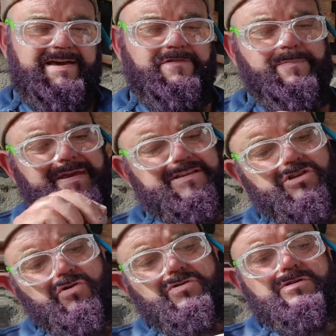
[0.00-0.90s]
cover
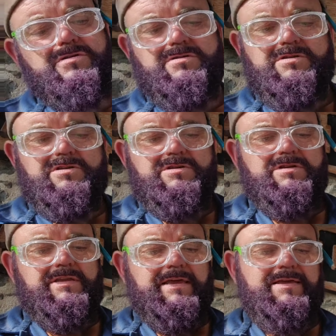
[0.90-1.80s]
piece on.
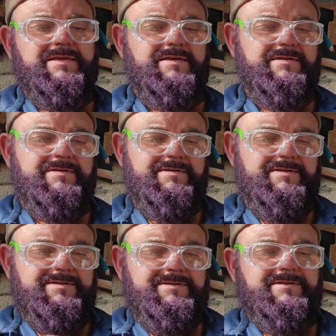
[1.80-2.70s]
Yeah?
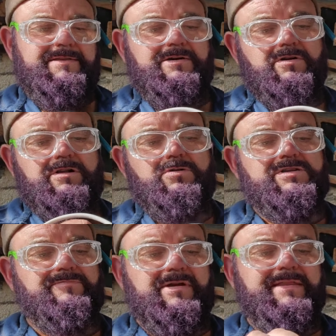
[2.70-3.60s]
That'll
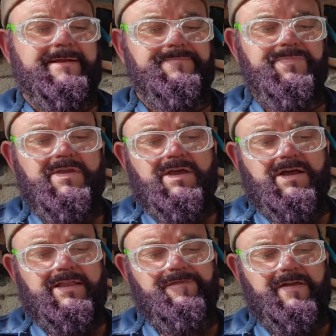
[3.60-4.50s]
close up around that.
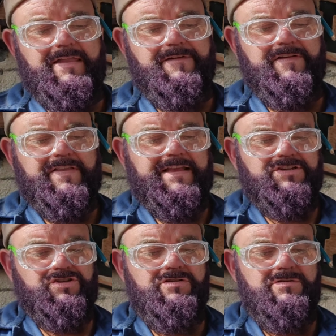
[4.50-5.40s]
And if it
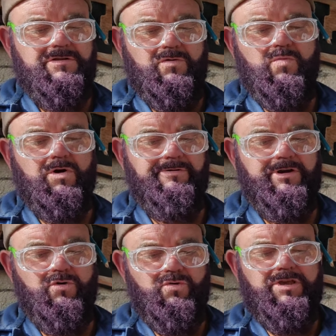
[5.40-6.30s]
doesn't, don't
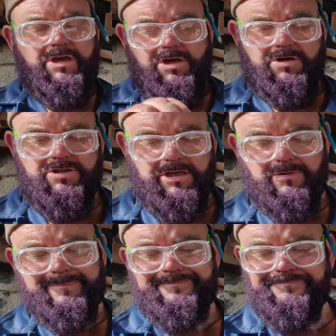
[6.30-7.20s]
worry. All you got to
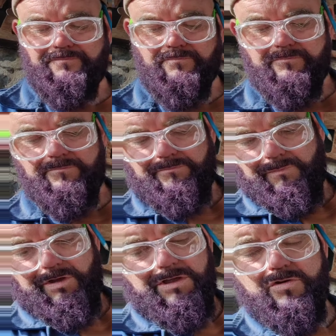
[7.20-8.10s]
do
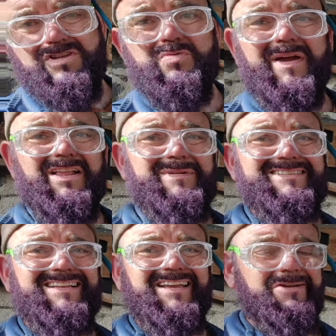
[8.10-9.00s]
is just whack a
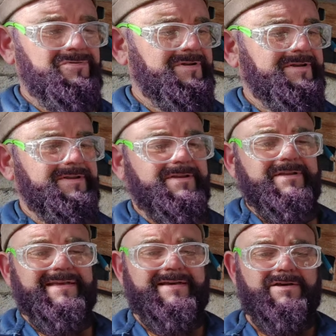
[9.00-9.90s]
little silicone
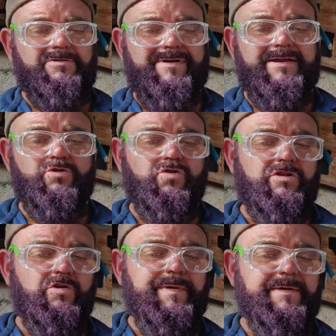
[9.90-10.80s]
around,
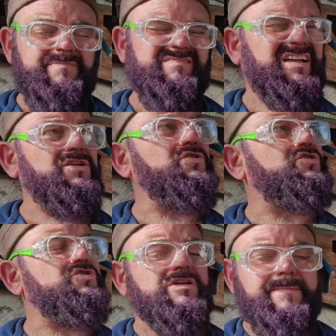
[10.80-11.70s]
or a little bit of. And I
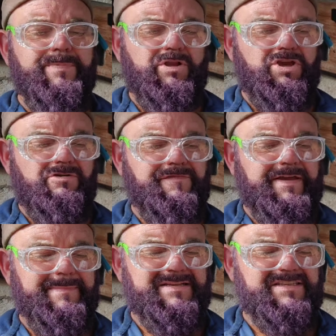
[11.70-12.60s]
don't use
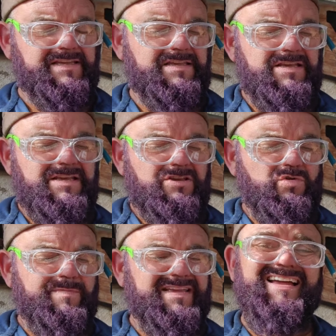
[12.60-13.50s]
polyurethane mastic.
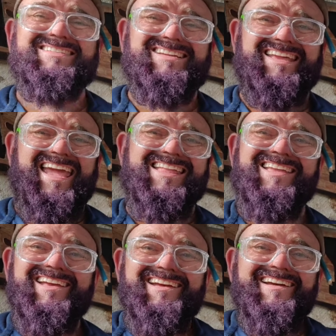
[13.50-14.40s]
You want me to get undone again.